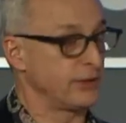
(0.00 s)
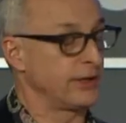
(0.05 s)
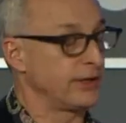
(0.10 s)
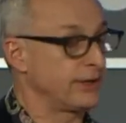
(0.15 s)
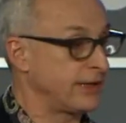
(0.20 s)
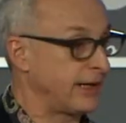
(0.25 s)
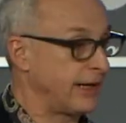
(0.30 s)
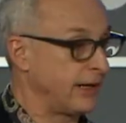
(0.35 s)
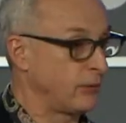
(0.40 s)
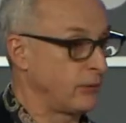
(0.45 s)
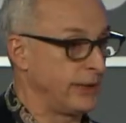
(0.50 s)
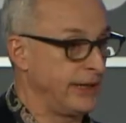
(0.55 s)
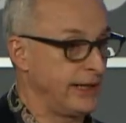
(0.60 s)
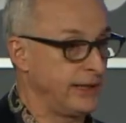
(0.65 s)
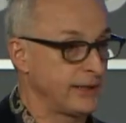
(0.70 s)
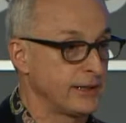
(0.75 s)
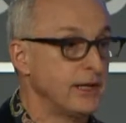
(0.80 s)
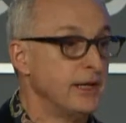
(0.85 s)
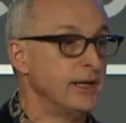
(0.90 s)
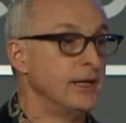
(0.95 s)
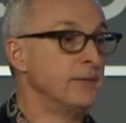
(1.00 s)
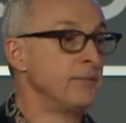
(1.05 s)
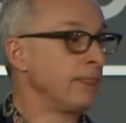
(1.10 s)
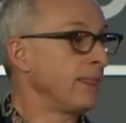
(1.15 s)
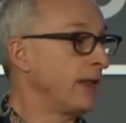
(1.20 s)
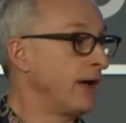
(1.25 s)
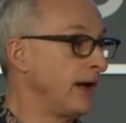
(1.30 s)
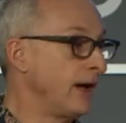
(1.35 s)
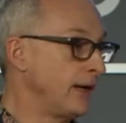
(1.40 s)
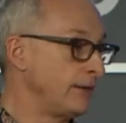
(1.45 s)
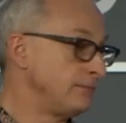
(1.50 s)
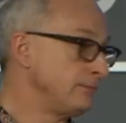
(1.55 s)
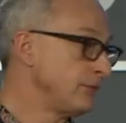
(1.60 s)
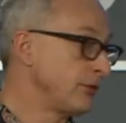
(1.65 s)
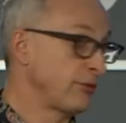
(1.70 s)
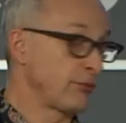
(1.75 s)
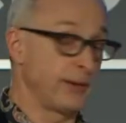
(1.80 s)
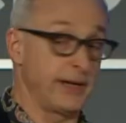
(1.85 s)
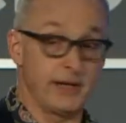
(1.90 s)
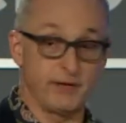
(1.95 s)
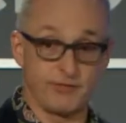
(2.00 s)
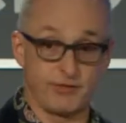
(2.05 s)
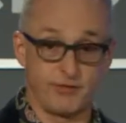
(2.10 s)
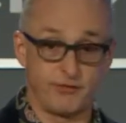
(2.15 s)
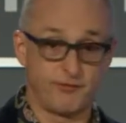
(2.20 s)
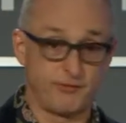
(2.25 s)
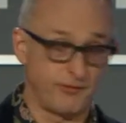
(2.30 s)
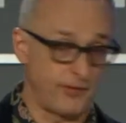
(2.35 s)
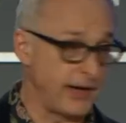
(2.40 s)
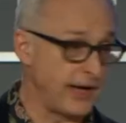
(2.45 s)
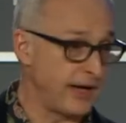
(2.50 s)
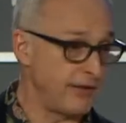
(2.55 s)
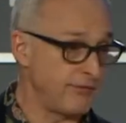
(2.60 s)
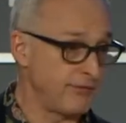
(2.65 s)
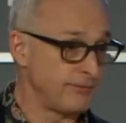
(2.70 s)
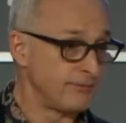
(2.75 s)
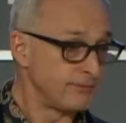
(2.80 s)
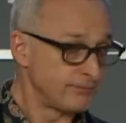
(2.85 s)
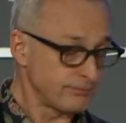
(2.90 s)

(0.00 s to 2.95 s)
an entire week. Um, three of the five,